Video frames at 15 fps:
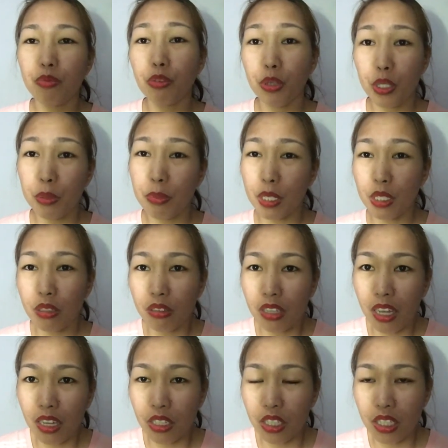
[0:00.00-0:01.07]
for special
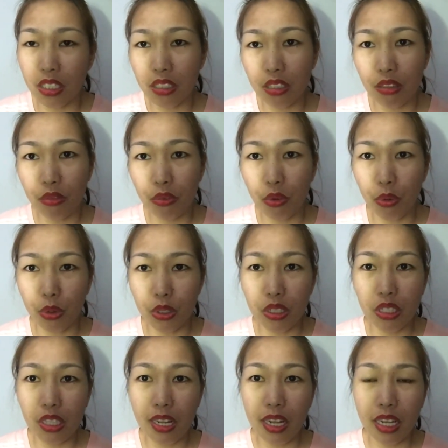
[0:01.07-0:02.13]
occasions, of
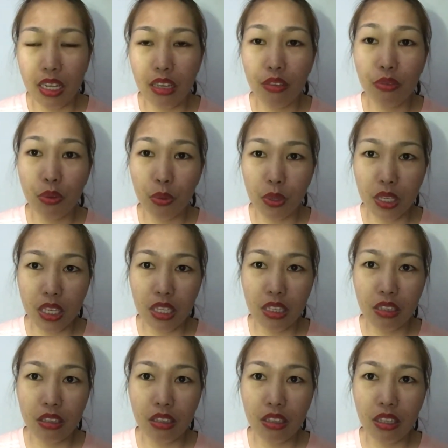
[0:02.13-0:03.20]
course, like if you eat
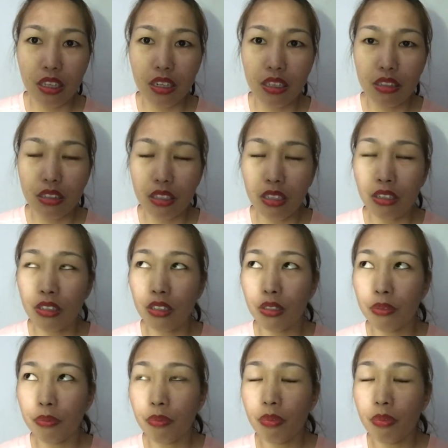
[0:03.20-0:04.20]
in a dinner,